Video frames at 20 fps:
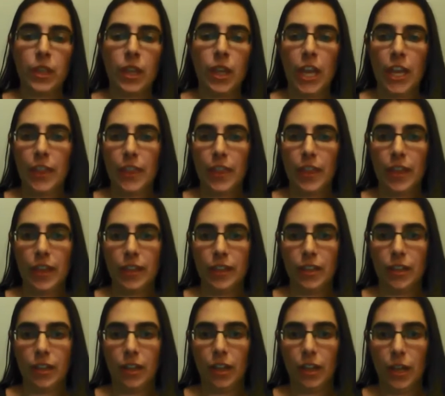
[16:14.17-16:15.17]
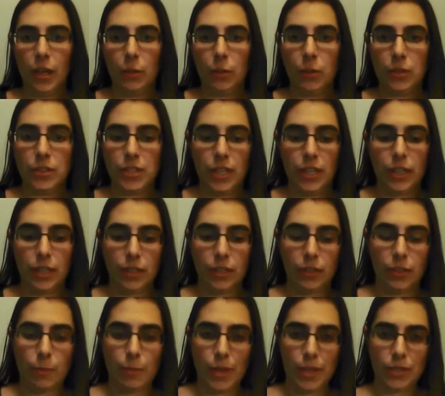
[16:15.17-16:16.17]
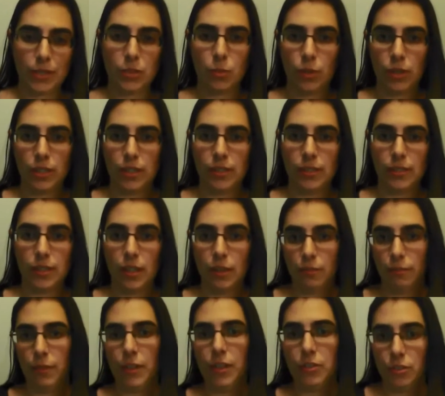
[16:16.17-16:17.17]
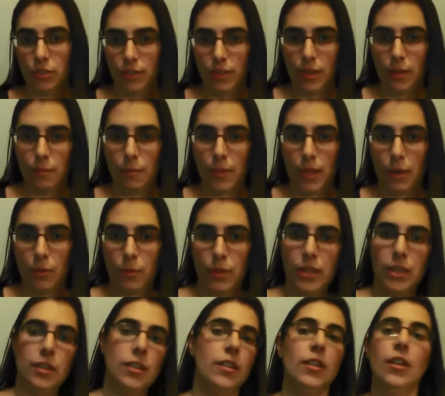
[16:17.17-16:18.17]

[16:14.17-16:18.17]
And then I will take the best ones and feature them that week.